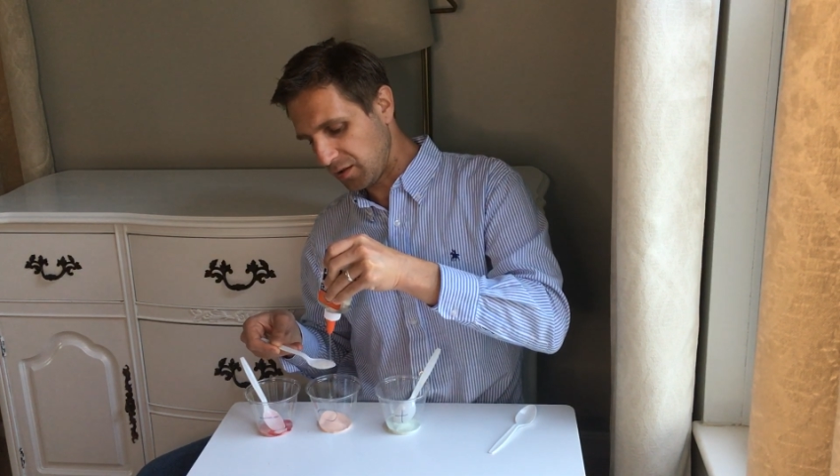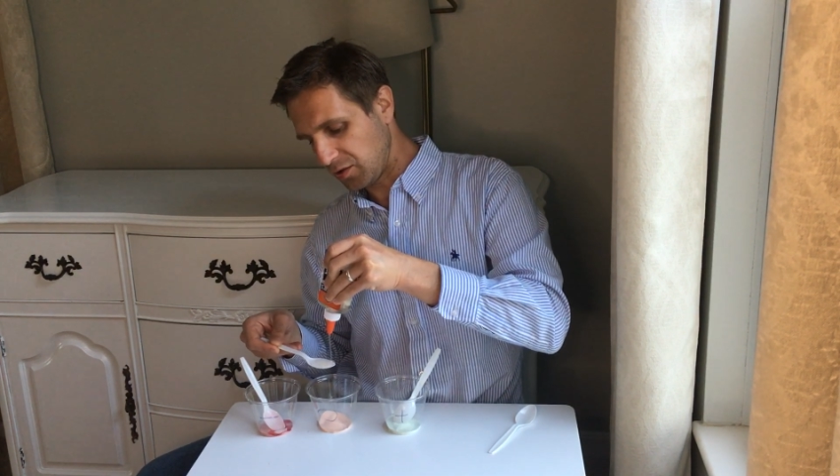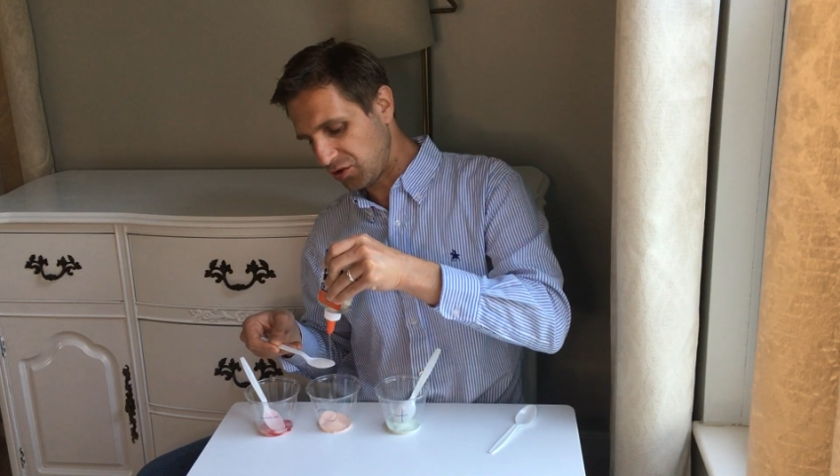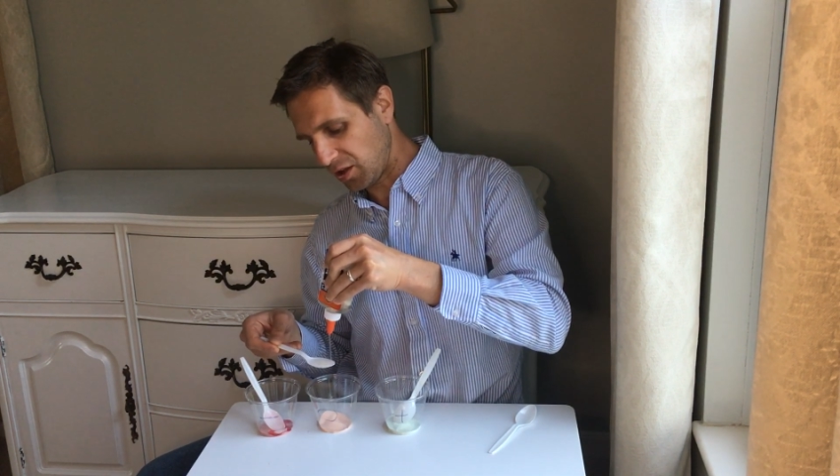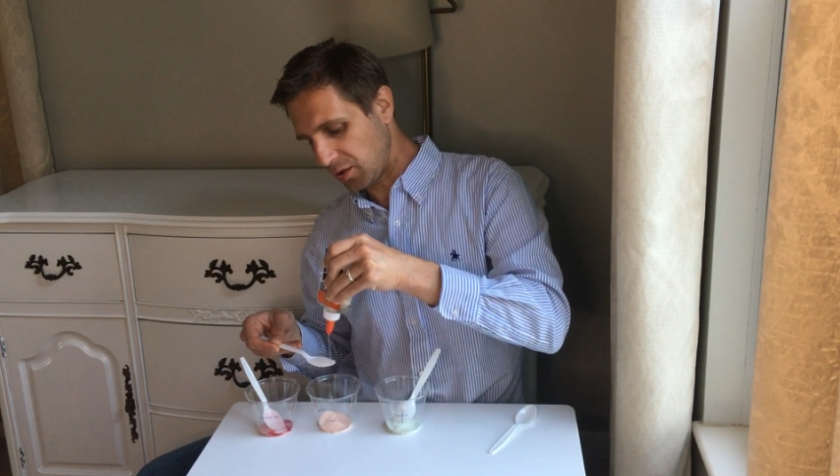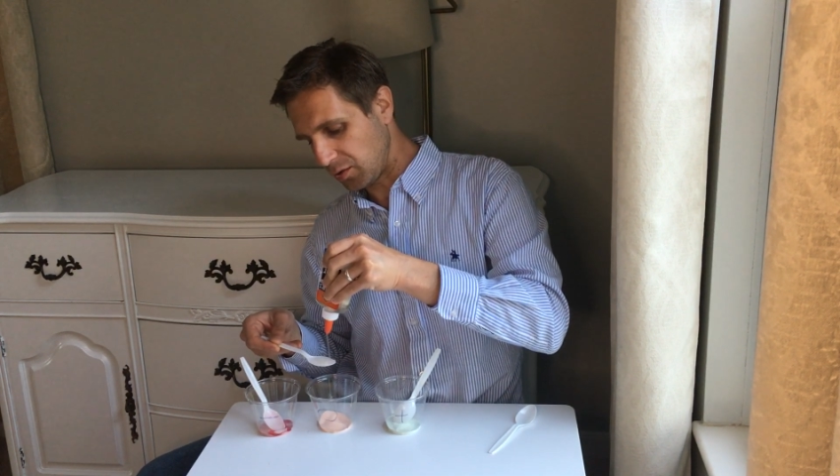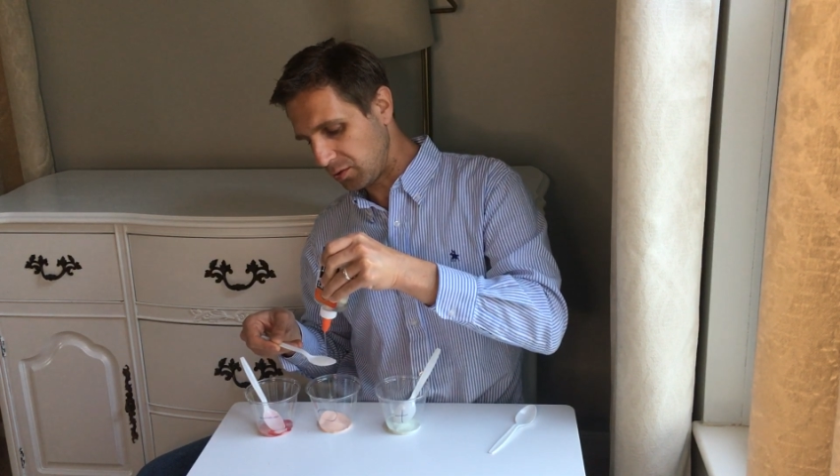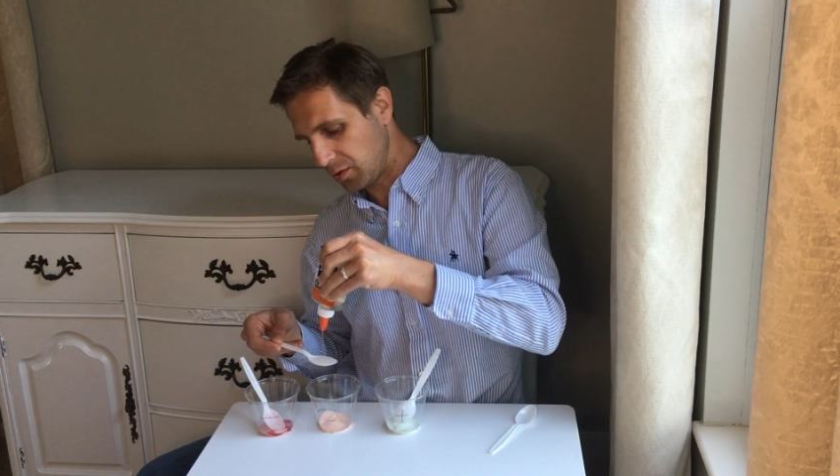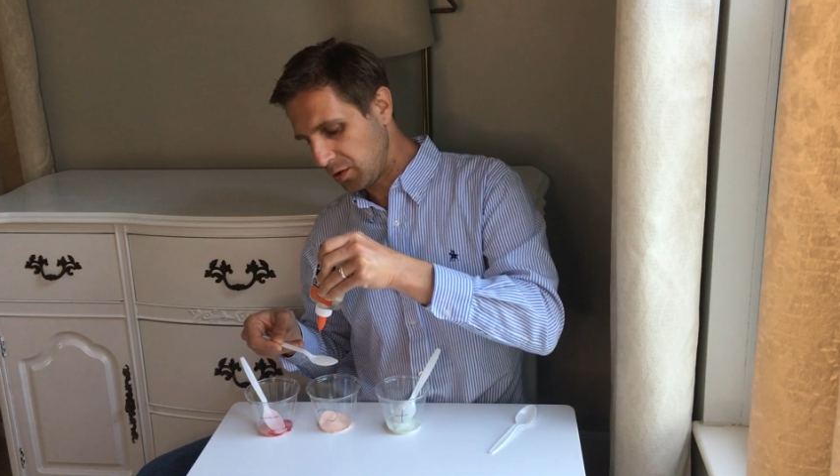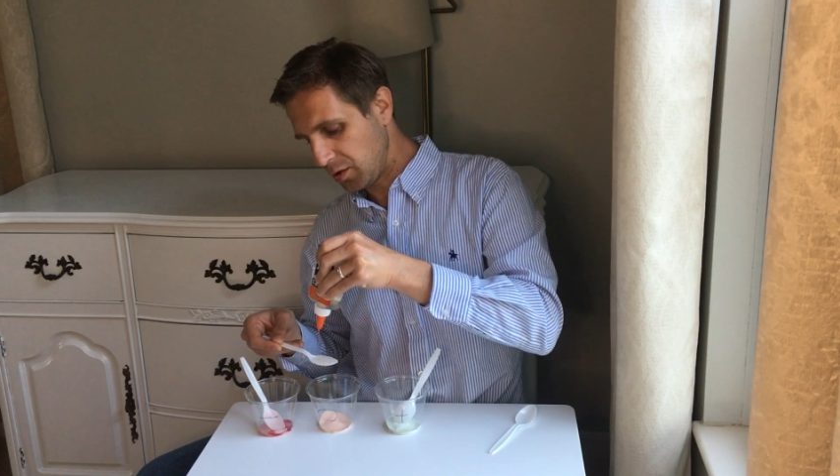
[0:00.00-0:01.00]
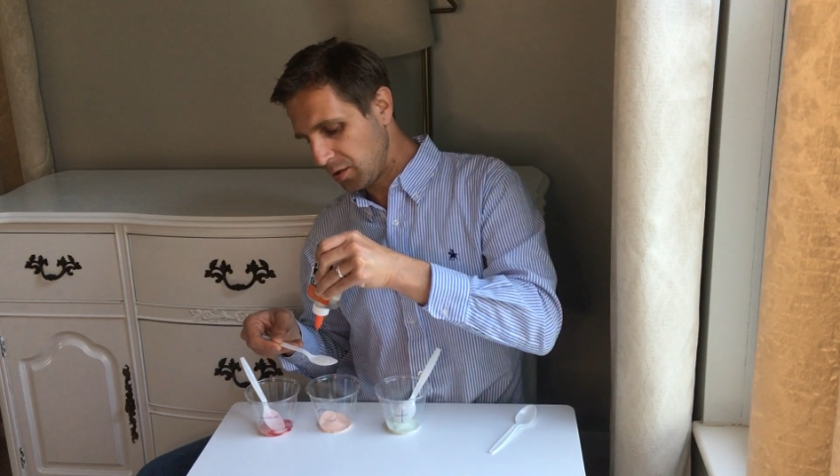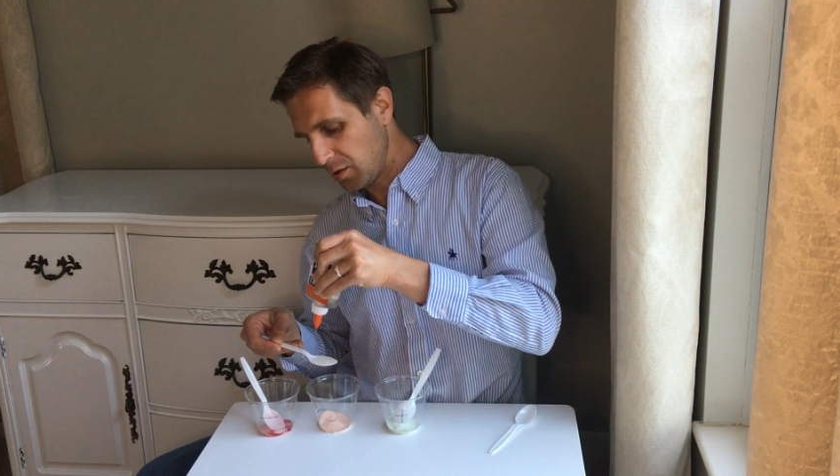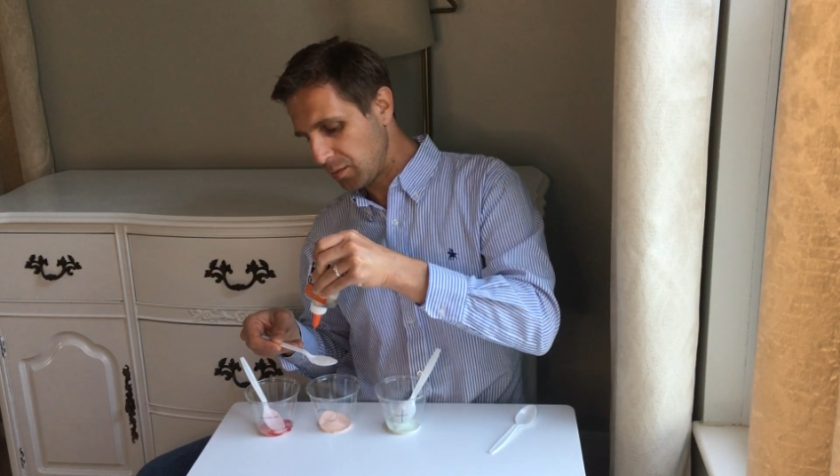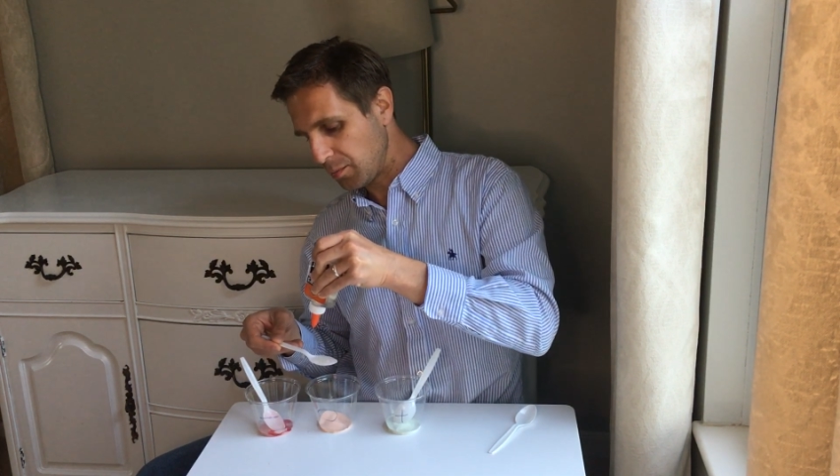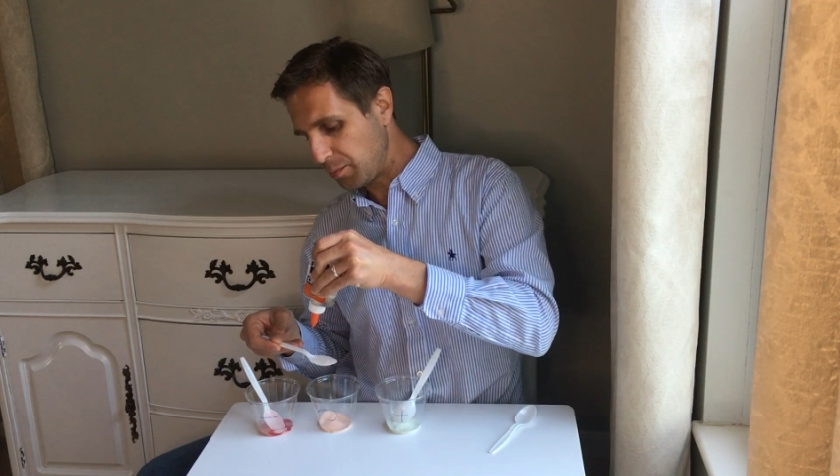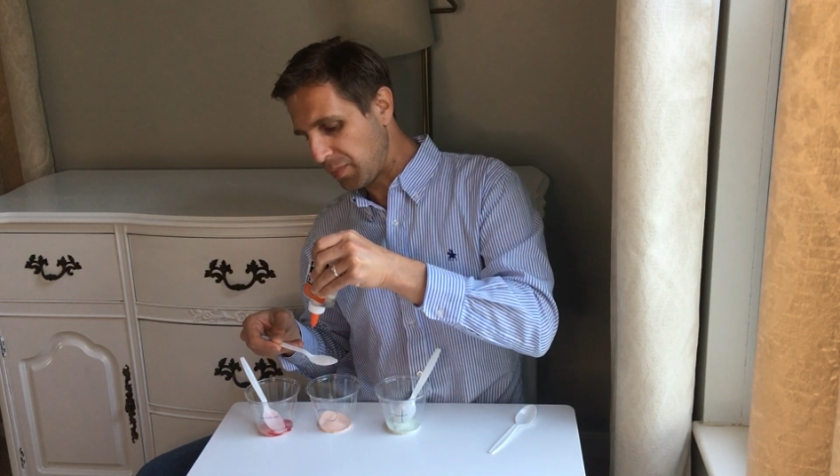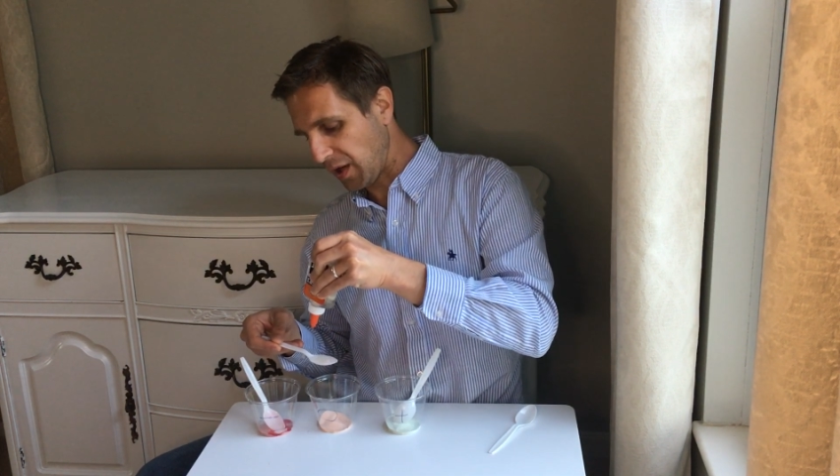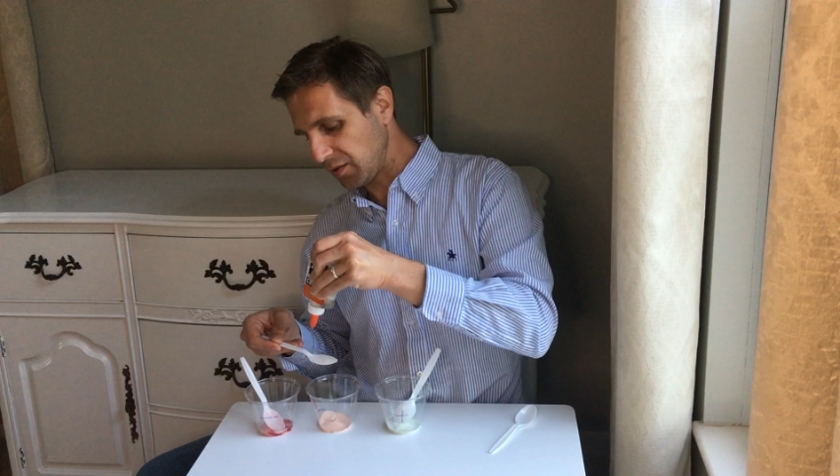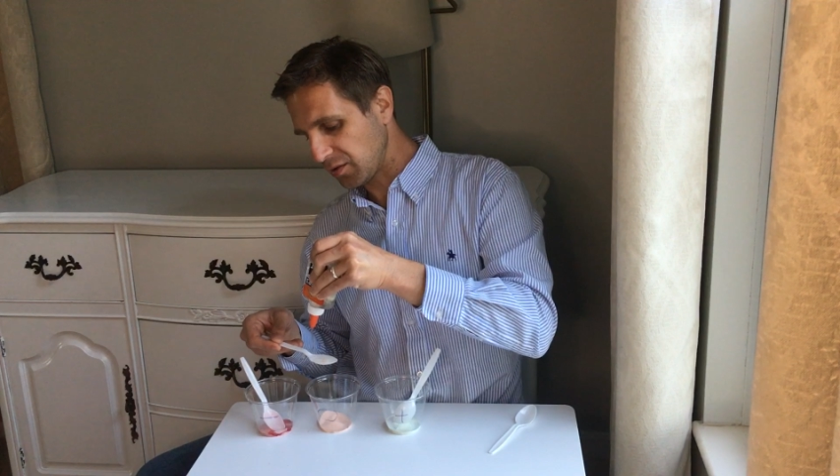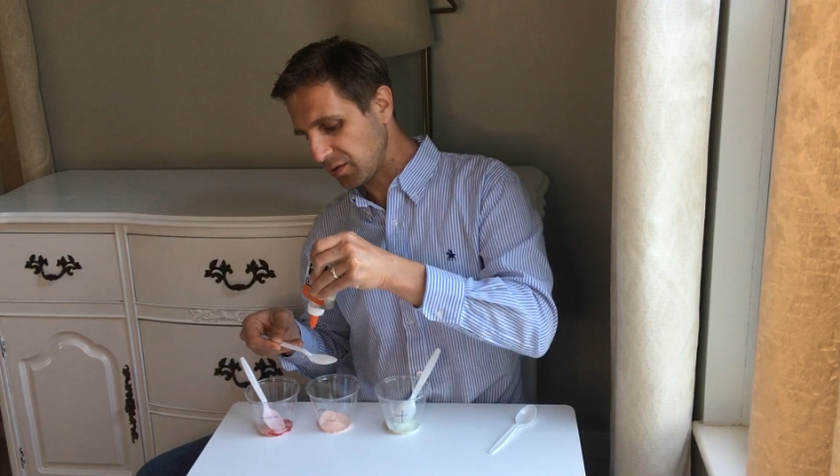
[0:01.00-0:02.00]
Jello
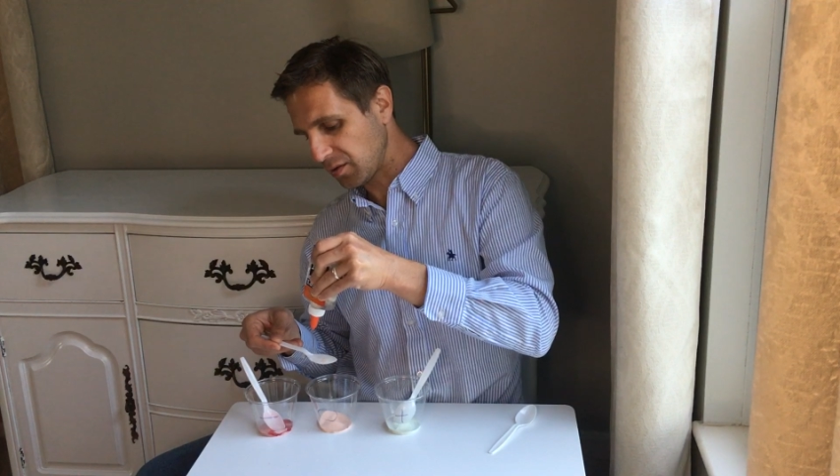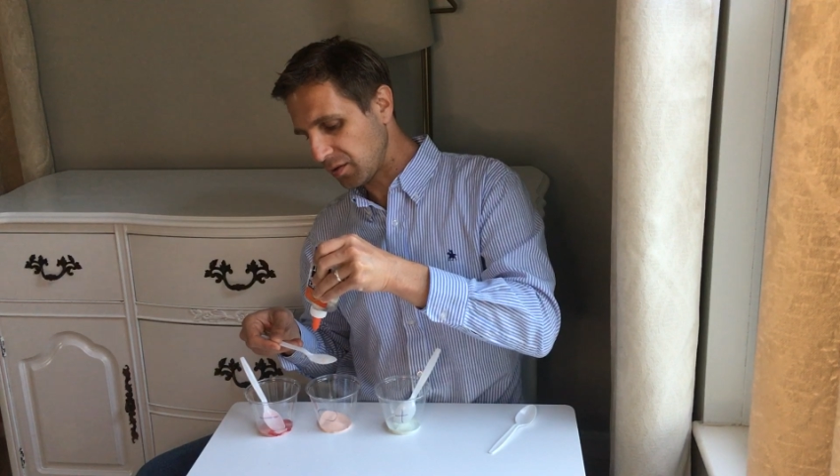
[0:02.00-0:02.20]
based